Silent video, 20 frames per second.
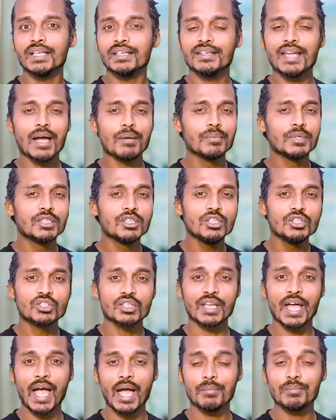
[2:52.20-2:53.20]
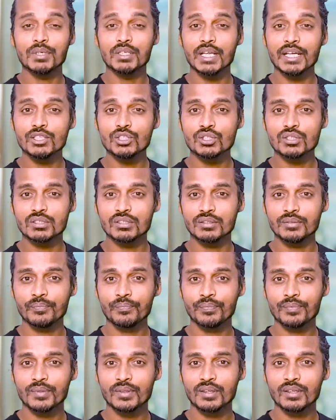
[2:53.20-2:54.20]
than diabetes and hypertension.
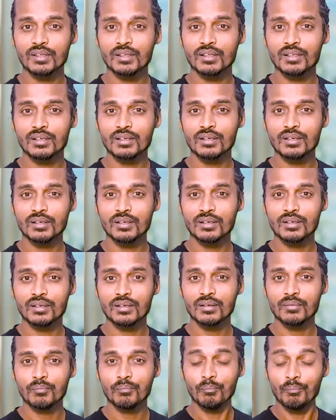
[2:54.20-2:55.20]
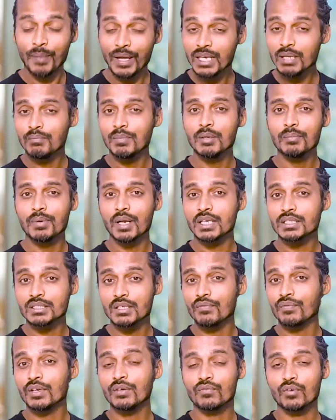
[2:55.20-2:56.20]
Many people are
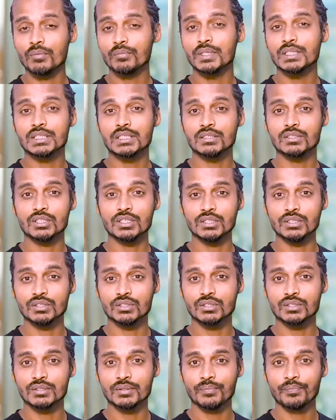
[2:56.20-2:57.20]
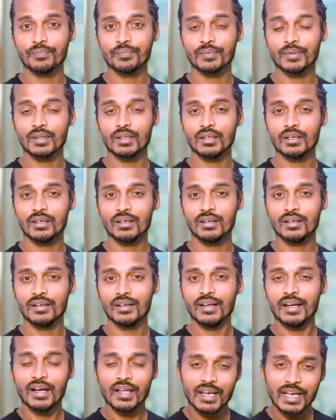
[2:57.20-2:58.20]
suffering from this disease.
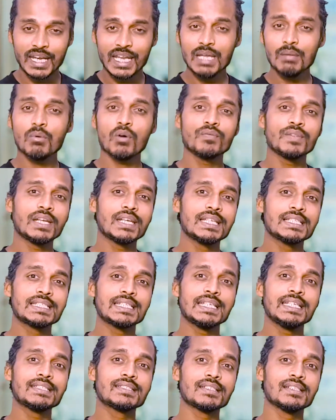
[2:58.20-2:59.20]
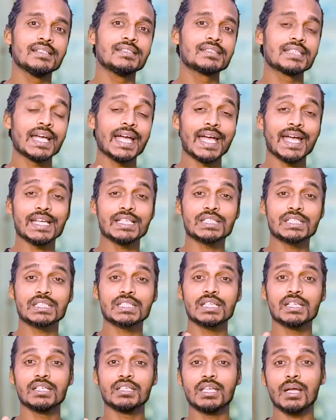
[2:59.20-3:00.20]
Name of the disease is
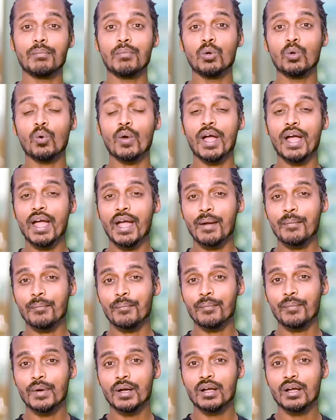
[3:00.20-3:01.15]
SWM,